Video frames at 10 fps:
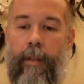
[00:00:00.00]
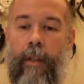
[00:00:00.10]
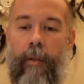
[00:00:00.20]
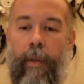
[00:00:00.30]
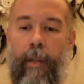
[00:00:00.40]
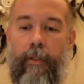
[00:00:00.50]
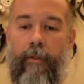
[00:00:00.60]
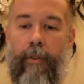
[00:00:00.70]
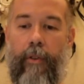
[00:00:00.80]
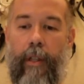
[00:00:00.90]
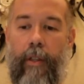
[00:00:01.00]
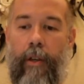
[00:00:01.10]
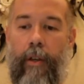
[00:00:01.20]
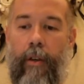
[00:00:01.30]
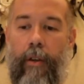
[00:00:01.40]
peaceful and
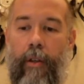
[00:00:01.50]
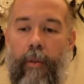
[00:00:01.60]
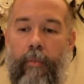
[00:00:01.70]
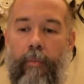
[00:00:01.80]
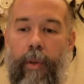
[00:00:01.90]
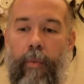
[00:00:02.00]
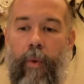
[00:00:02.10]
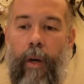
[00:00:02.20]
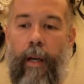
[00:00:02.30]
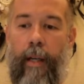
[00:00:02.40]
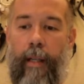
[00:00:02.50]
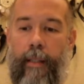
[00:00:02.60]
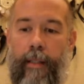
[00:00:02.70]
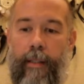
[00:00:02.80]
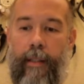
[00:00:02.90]
calm and
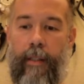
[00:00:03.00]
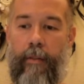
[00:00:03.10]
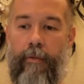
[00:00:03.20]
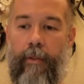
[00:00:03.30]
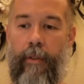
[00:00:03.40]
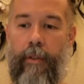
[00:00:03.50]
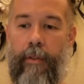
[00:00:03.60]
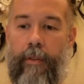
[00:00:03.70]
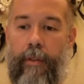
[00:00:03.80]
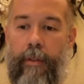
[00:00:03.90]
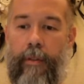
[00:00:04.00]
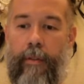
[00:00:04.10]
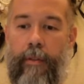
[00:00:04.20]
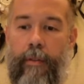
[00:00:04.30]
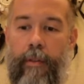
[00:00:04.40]
wise and skillful,
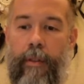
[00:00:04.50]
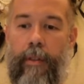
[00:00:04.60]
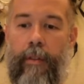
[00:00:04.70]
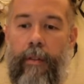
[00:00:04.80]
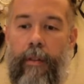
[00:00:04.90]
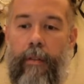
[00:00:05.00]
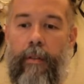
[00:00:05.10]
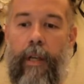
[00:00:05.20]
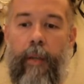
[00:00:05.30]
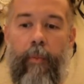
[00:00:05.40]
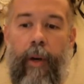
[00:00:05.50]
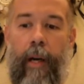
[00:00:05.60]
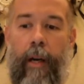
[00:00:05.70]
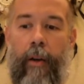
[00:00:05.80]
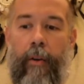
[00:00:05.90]
not
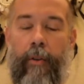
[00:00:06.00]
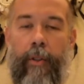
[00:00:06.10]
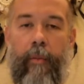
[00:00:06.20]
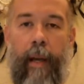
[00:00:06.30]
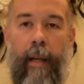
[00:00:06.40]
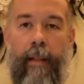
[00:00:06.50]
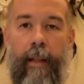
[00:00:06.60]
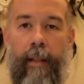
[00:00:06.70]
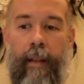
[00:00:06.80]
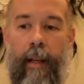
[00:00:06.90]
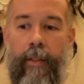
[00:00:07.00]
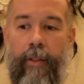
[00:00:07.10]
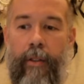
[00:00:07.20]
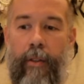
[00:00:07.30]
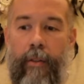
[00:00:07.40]
proud or demanding in nature.